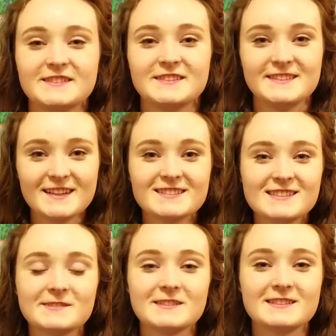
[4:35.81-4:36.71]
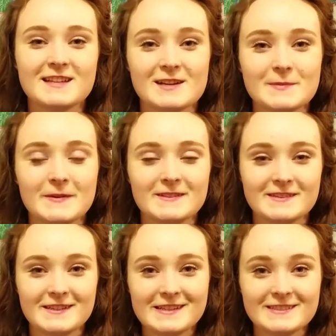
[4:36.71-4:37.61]
So the next thing we're going to talk about is
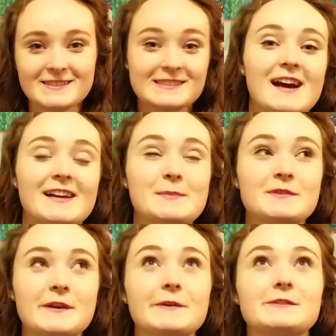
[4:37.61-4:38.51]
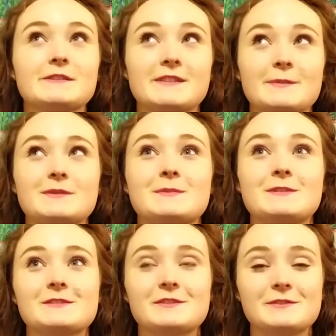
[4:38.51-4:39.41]
our ears. I am so
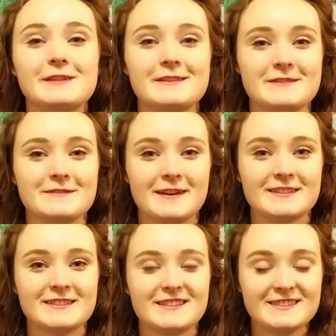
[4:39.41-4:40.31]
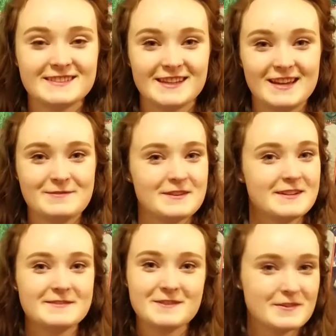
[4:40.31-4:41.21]
susceptible to ear infections.
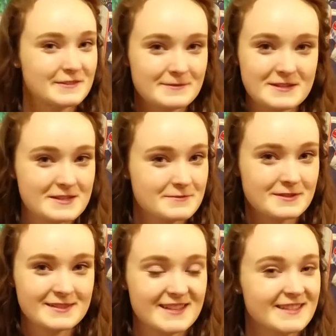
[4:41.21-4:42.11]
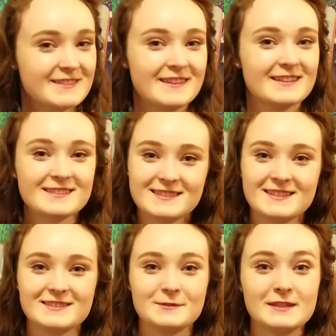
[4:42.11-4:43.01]
Anybody who knows me will tell you this.
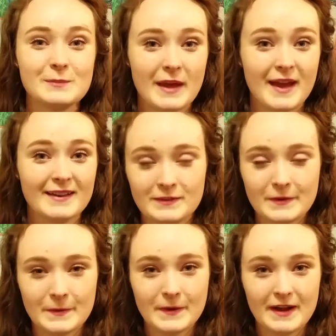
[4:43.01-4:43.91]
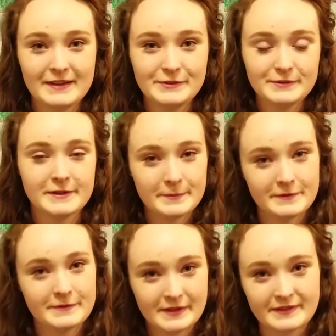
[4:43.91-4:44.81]
It's really bad. So I do a number
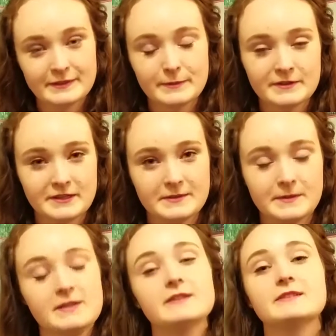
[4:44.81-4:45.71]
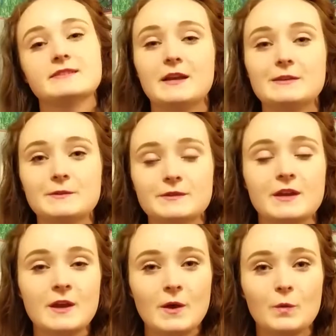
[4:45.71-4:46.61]
of things to protect my ears. I use
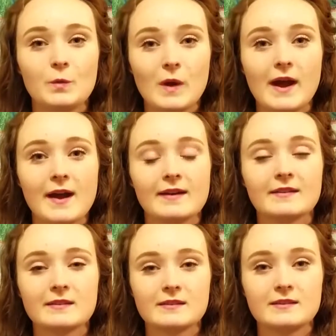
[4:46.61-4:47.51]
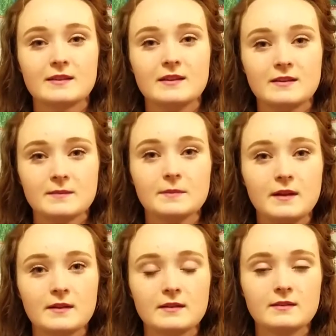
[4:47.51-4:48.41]
wax
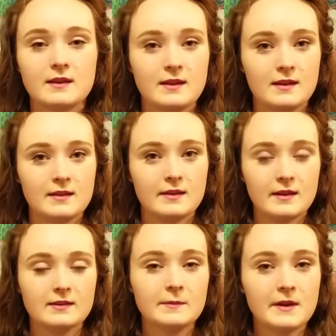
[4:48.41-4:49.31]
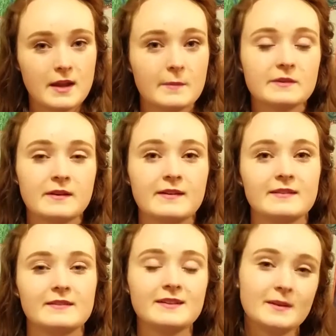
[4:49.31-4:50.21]
earplugs, and I got them on Amazon.
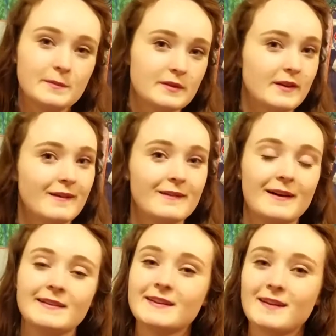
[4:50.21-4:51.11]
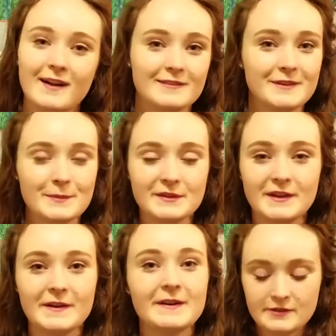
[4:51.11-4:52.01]
I'll link them below. I'll link all of them below.